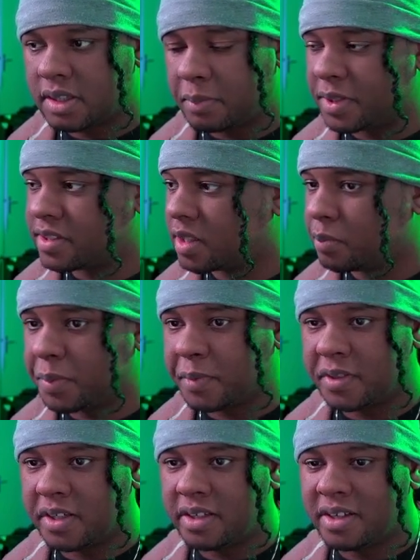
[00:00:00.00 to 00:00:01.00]
I mean, some
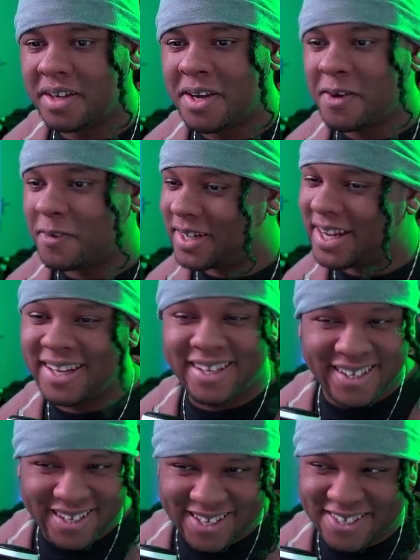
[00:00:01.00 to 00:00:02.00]
people did. What,
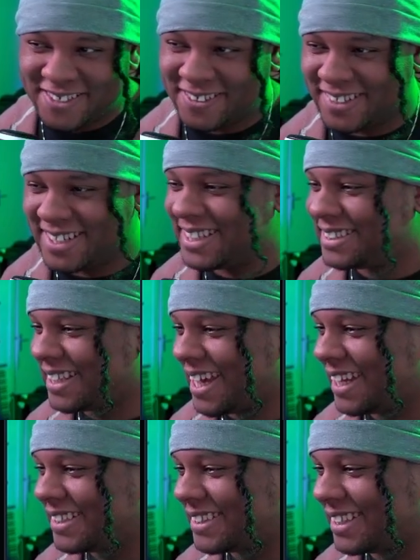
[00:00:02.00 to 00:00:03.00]
what is
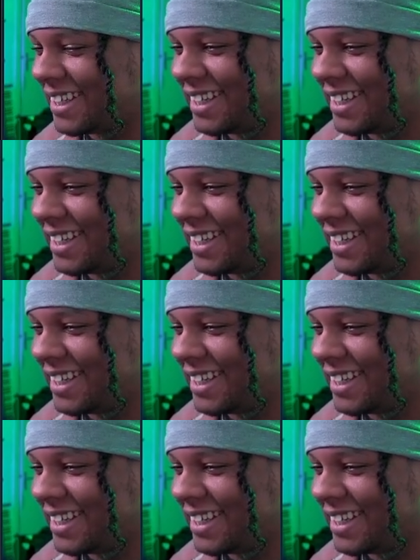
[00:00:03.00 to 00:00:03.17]
that?